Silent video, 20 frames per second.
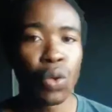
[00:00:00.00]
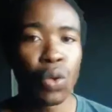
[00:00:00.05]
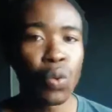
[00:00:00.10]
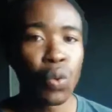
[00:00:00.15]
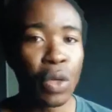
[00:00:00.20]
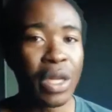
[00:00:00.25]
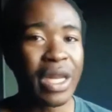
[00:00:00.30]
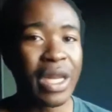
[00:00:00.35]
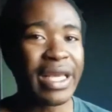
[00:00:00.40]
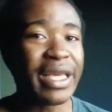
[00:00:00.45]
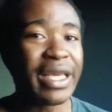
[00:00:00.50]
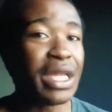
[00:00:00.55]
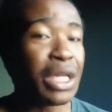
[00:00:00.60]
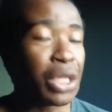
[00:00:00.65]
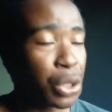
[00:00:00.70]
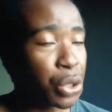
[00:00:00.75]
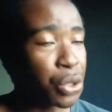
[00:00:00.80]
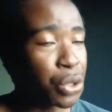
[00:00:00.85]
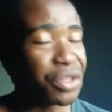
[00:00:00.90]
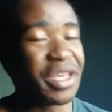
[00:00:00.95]
Well,
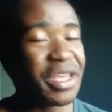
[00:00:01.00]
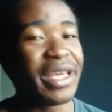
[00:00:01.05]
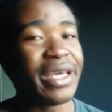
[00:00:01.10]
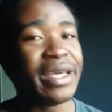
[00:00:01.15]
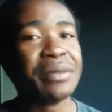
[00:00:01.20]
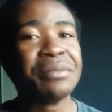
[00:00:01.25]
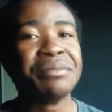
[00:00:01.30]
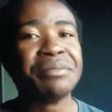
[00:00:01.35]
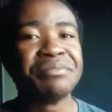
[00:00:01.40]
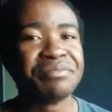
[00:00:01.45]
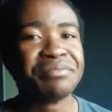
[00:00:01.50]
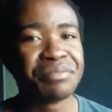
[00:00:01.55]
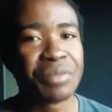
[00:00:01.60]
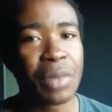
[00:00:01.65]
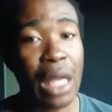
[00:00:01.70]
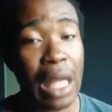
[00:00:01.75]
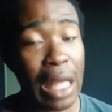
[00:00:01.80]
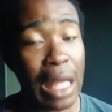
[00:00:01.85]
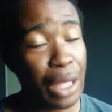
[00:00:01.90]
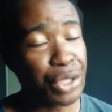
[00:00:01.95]
hello there.
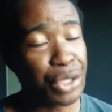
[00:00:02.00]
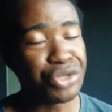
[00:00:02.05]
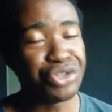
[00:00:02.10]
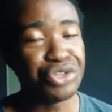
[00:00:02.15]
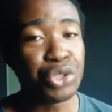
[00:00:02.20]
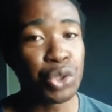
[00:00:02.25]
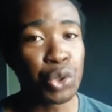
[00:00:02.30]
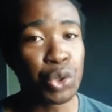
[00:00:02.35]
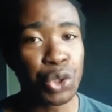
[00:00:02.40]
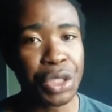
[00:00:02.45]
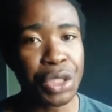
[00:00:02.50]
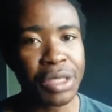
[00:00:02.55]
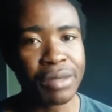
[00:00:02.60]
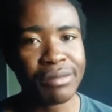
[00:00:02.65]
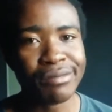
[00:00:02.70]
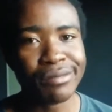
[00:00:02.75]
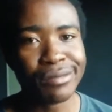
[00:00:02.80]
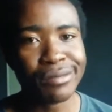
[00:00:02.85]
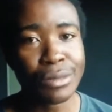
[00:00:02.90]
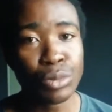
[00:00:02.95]
How are you doing?
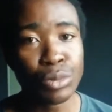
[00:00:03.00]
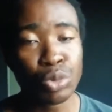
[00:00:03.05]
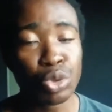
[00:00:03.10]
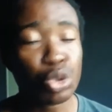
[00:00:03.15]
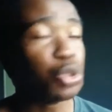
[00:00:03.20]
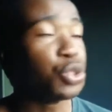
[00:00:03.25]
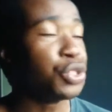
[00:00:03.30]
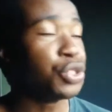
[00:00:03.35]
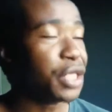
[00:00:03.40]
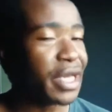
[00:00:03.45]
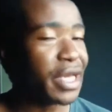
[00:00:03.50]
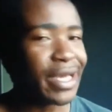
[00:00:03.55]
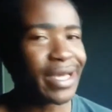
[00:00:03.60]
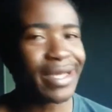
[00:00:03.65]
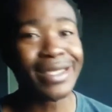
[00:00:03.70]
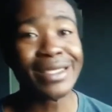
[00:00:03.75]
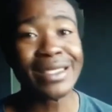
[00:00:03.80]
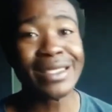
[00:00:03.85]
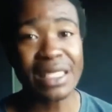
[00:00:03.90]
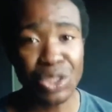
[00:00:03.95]
Today
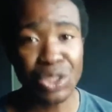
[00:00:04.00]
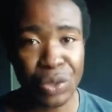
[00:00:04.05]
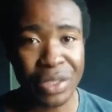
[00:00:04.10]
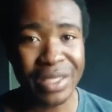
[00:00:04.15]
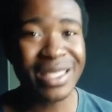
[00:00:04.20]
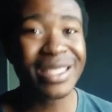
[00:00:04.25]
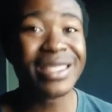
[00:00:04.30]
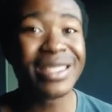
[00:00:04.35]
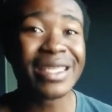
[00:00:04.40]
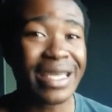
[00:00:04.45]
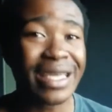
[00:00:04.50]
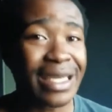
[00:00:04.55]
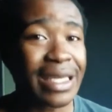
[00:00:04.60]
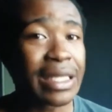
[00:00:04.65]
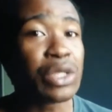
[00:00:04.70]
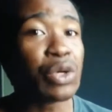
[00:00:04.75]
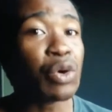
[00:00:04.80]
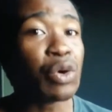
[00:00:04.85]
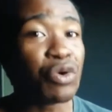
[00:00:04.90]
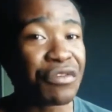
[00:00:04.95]
is the
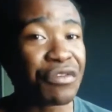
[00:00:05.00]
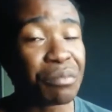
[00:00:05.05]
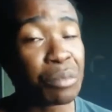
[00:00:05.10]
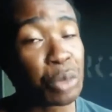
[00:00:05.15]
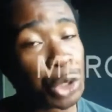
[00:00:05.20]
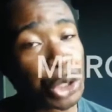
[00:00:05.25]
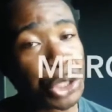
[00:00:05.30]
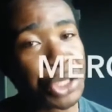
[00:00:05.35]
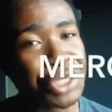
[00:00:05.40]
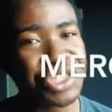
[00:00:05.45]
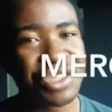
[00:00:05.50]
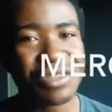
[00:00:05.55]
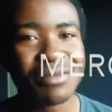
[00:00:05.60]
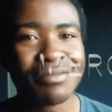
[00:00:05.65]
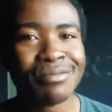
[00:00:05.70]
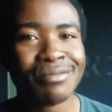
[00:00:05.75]
22nd of March.